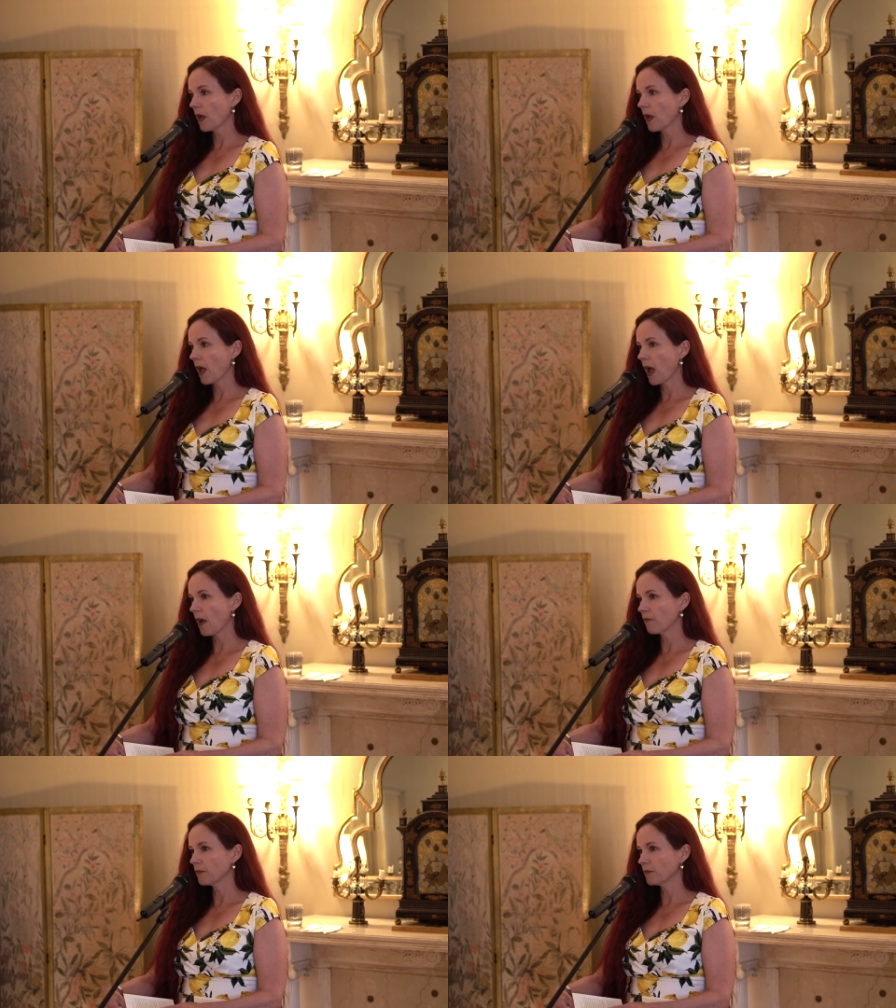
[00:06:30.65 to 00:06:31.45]

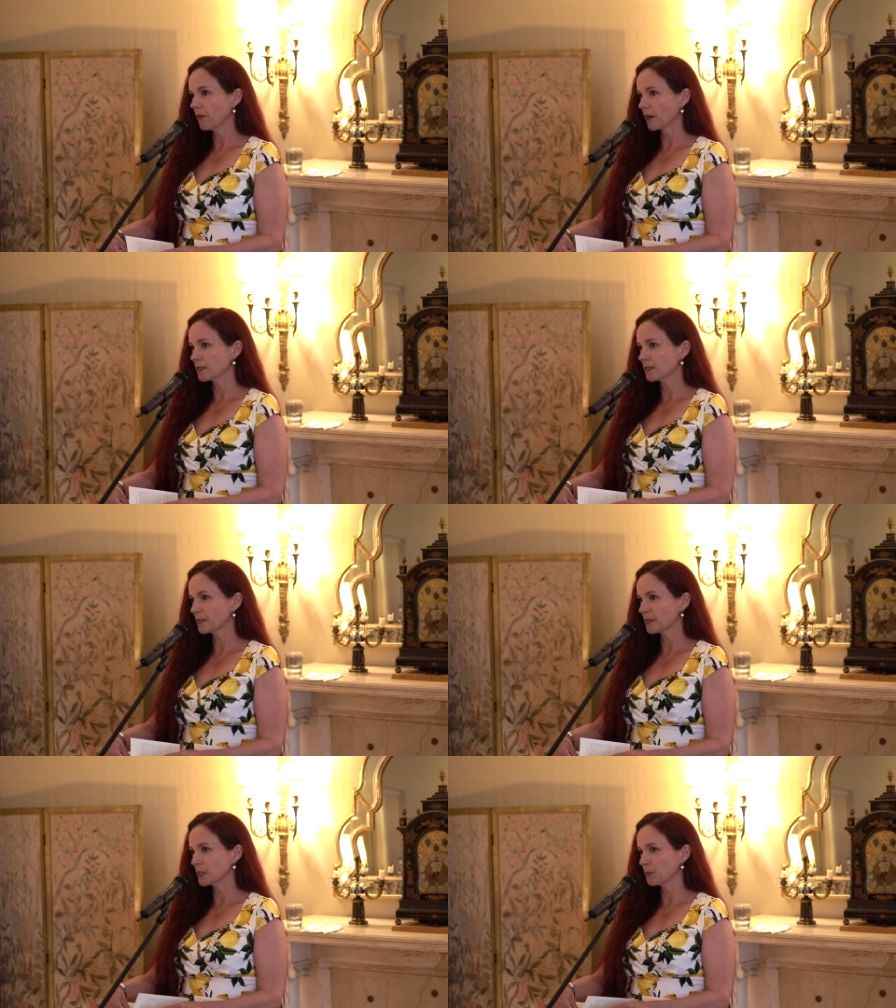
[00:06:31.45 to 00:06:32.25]
have foxes
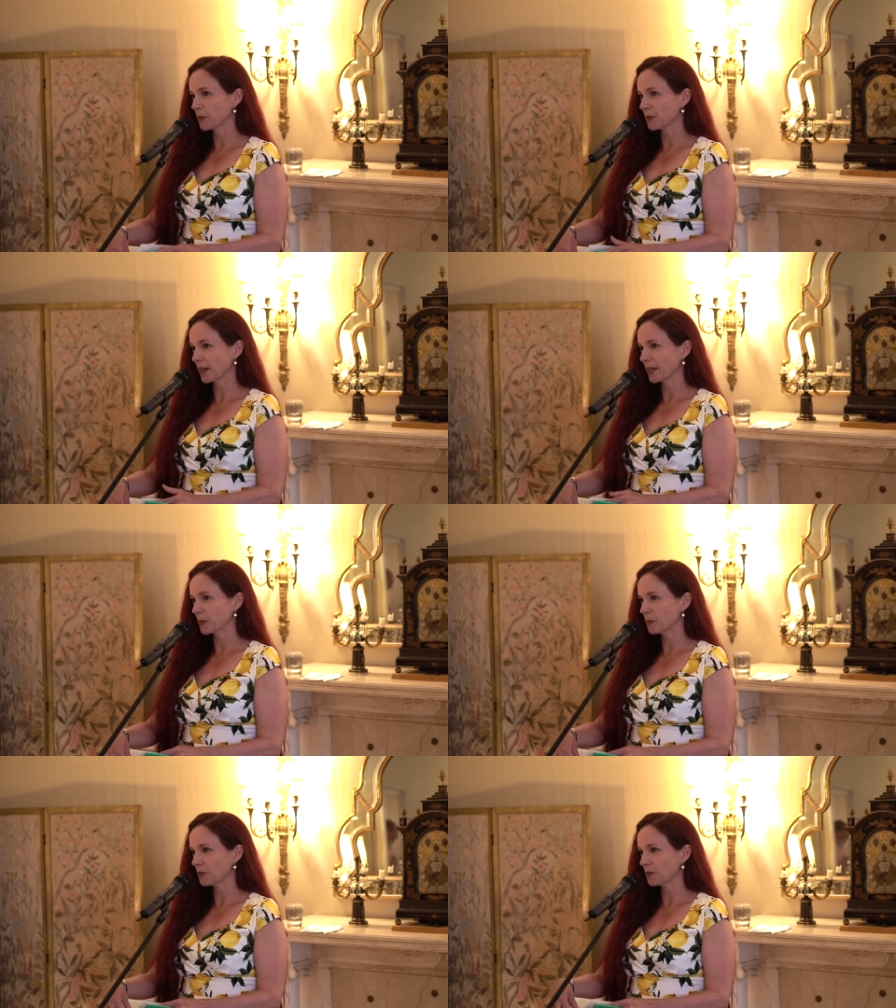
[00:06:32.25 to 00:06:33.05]
as a spirit
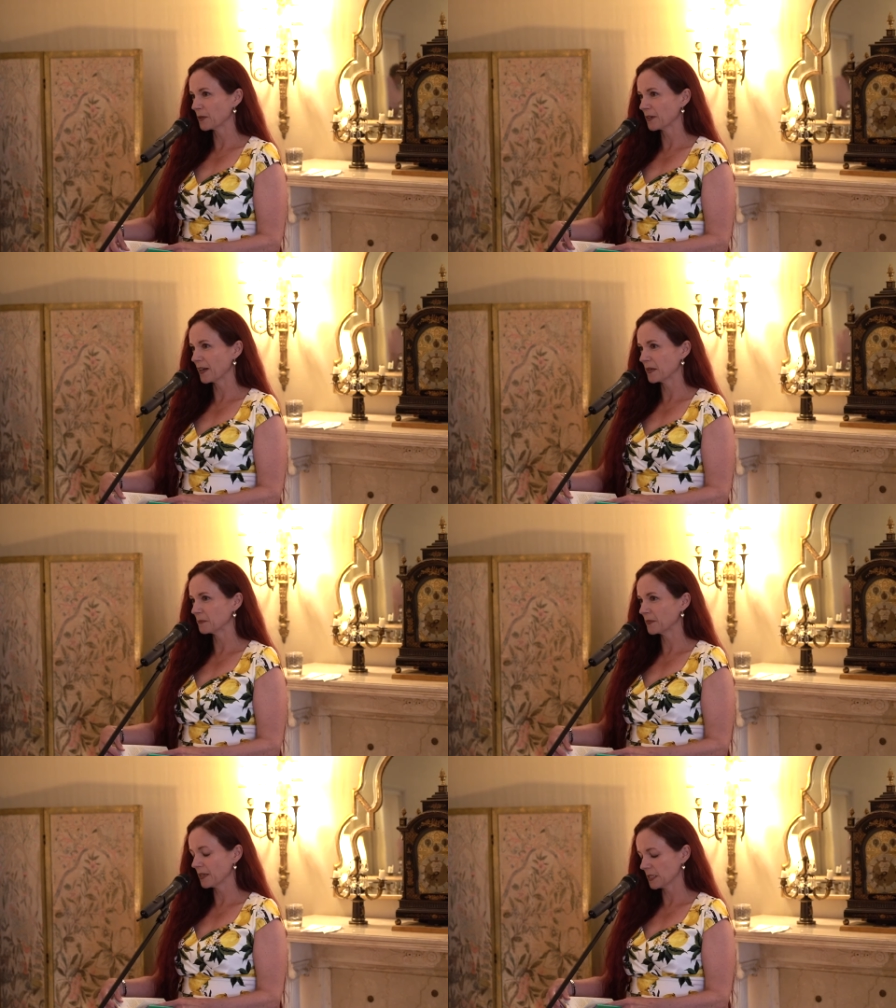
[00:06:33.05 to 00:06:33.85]
animal or
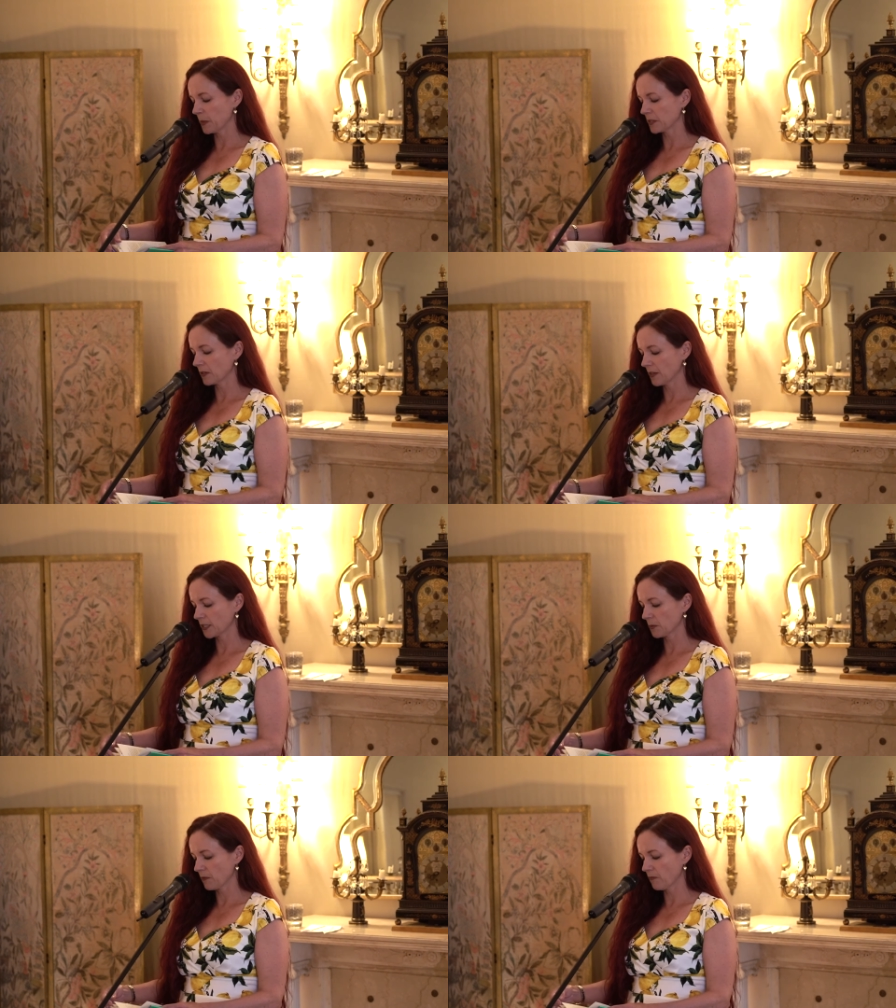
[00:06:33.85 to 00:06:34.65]
a special
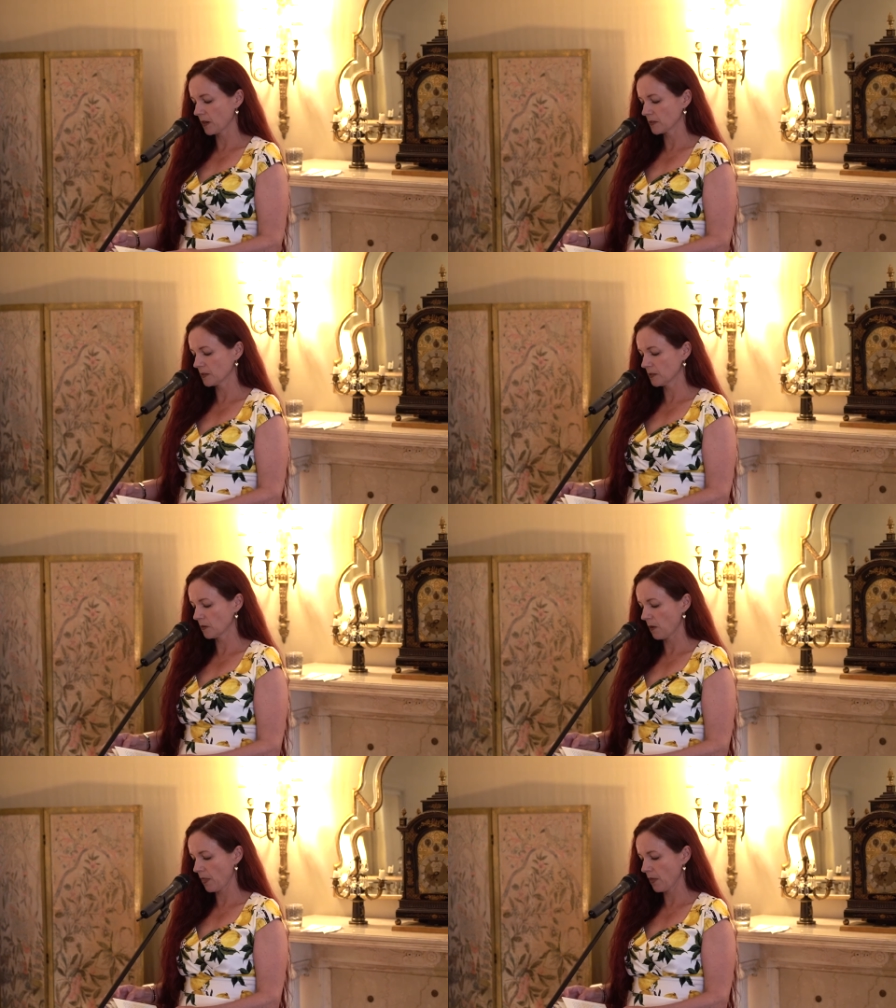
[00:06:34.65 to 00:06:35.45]
connection with foxes.
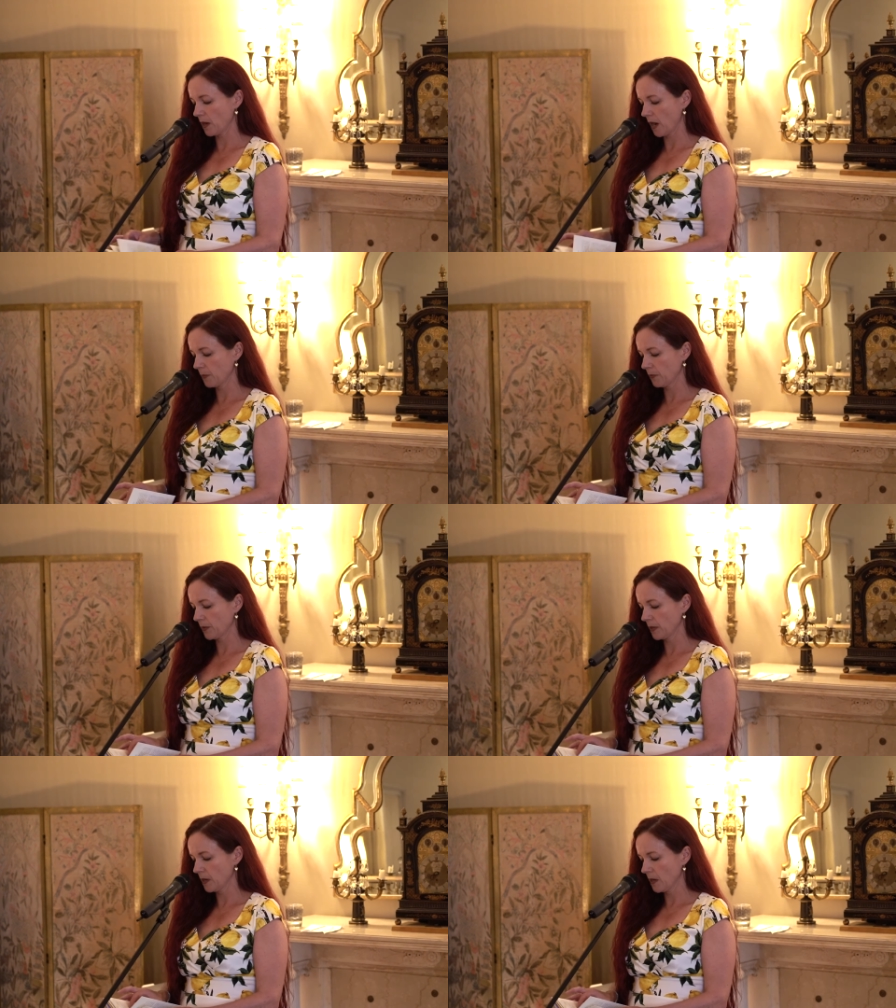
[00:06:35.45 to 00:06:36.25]
So I thought I would
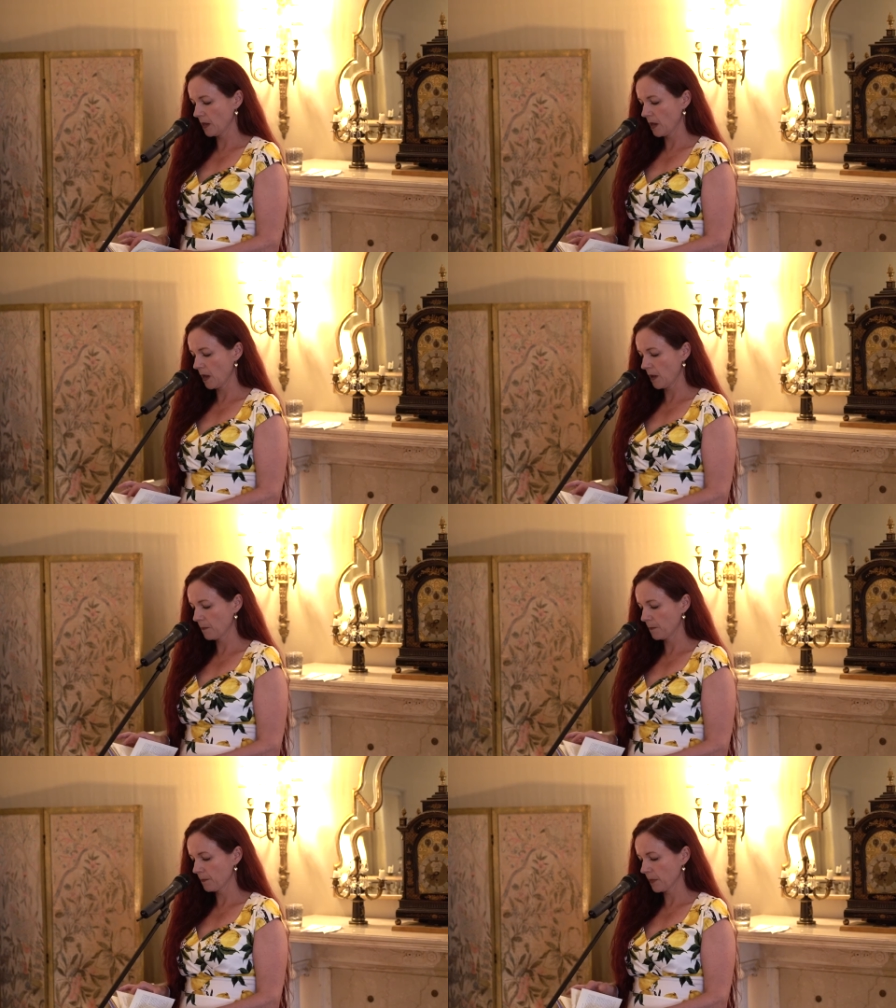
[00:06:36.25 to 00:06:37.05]
read
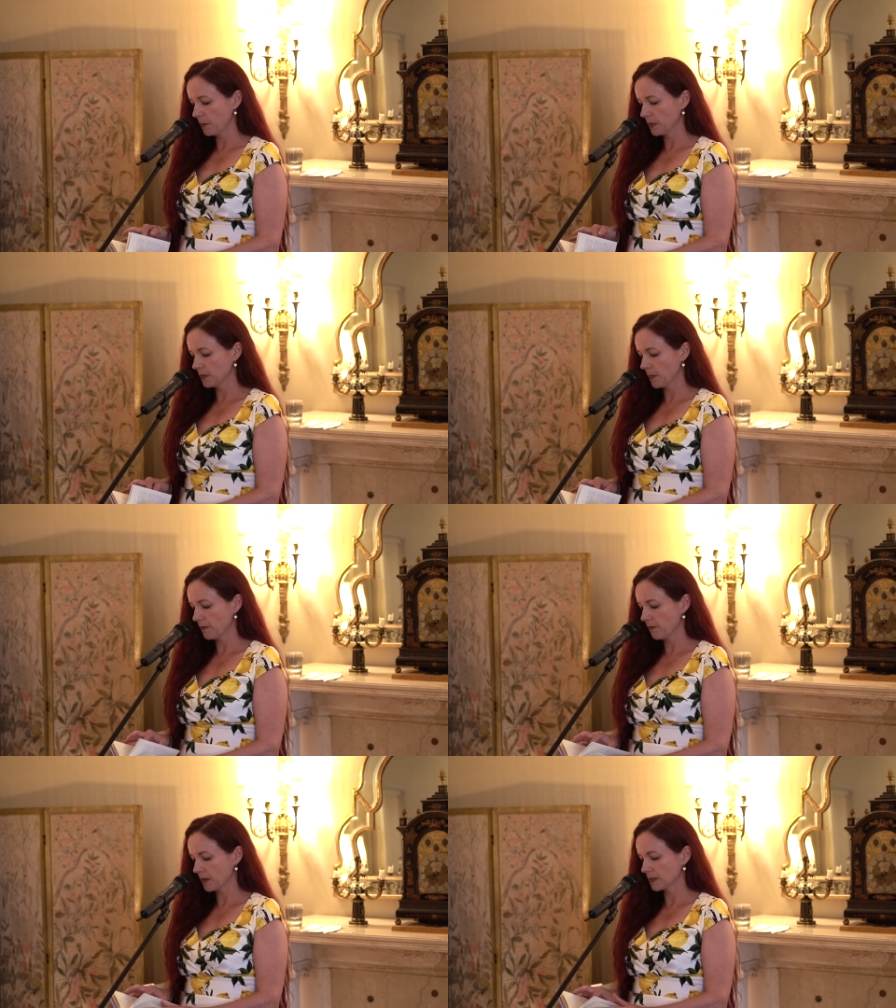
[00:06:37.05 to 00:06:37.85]
a piece
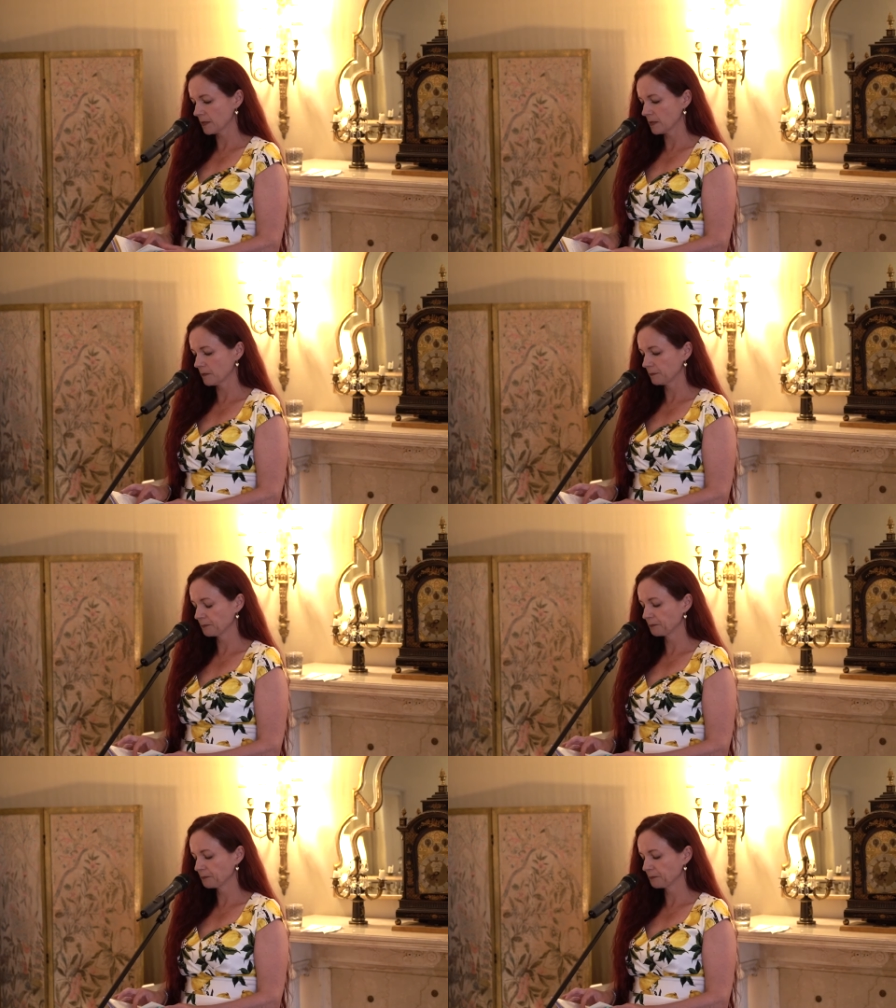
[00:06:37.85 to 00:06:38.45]
about foxes.